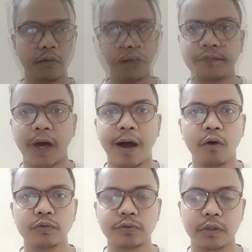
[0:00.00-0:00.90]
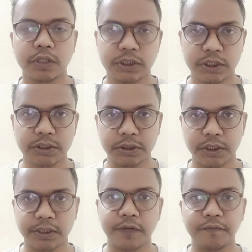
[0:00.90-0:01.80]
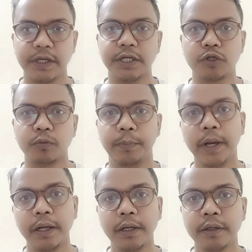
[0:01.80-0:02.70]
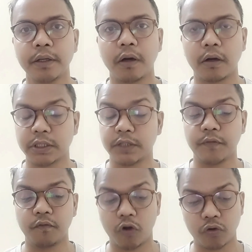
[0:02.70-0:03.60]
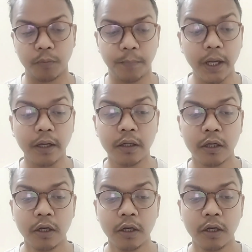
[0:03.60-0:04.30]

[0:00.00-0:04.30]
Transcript: of the house or the structure that we need to build or that we want to build,